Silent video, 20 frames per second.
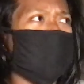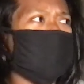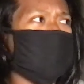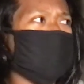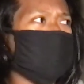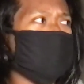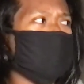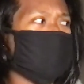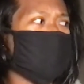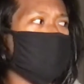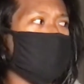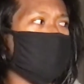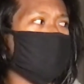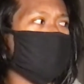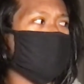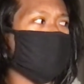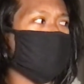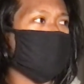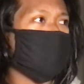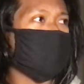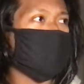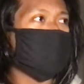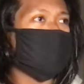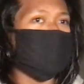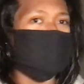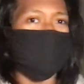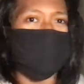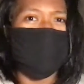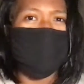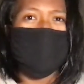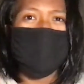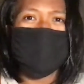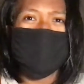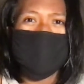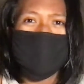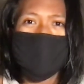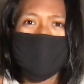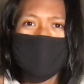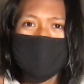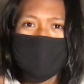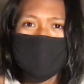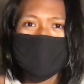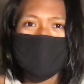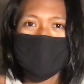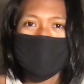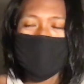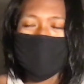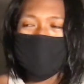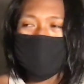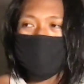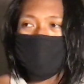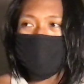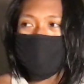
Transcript: of stuff that nobody really thinks about.